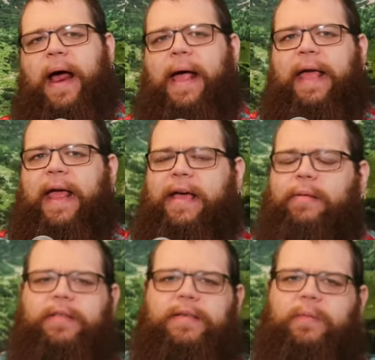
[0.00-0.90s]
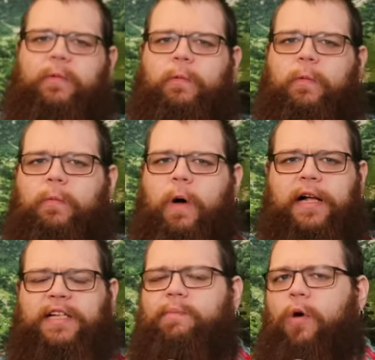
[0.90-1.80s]
can't
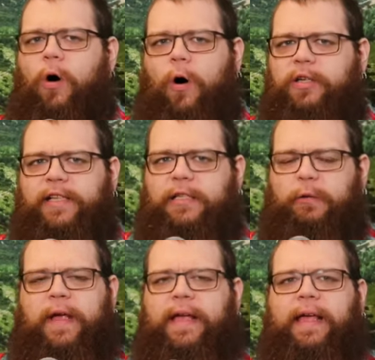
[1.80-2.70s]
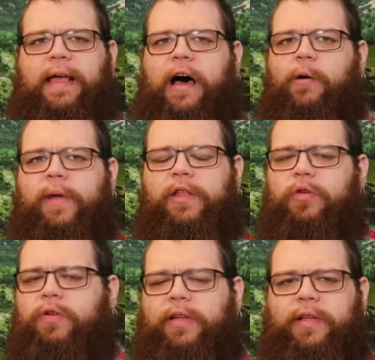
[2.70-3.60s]
watch them all this week. I'll be
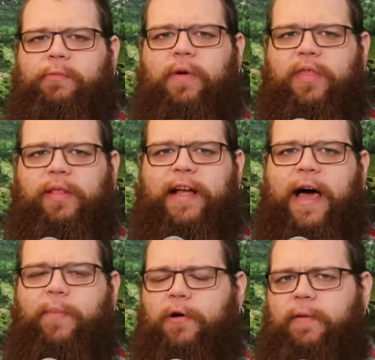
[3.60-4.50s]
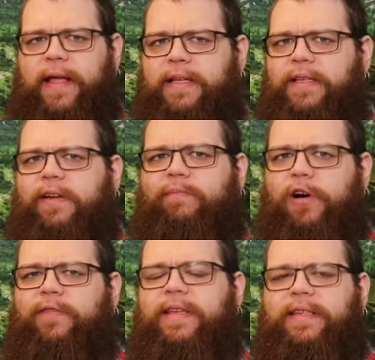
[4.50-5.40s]
doing it within a couple of weeks of
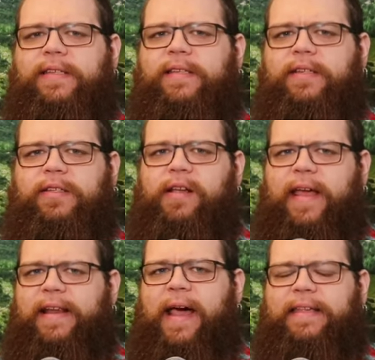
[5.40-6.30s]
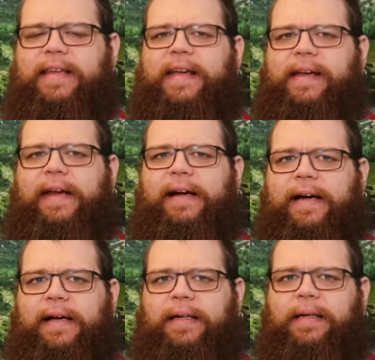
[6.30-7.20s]
movies because they're like
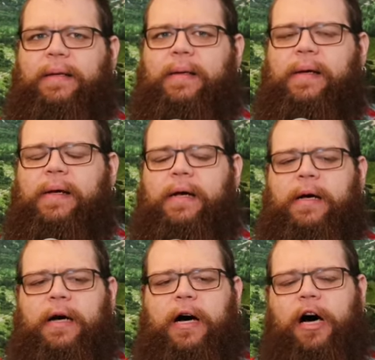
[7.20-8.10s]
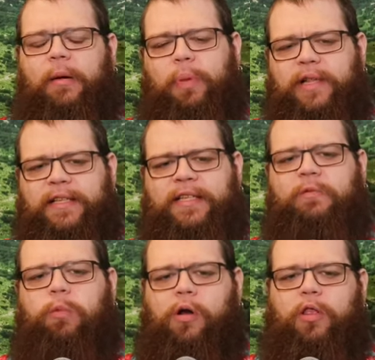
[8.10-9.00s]
$19.99. But this
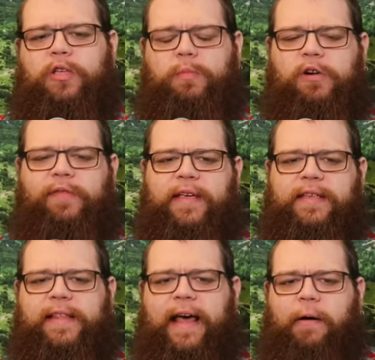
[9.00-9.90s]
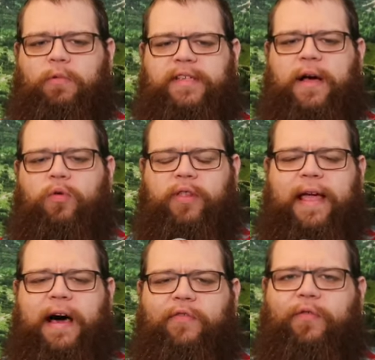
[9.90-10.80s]
is one of those movies that was
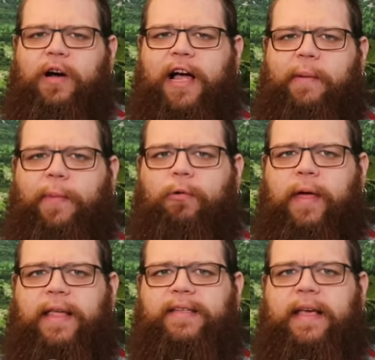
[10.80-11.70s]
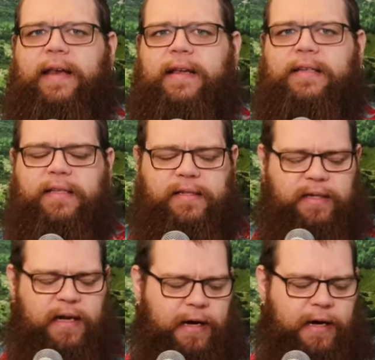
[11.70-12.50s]
only out for a couple of weeks, and it says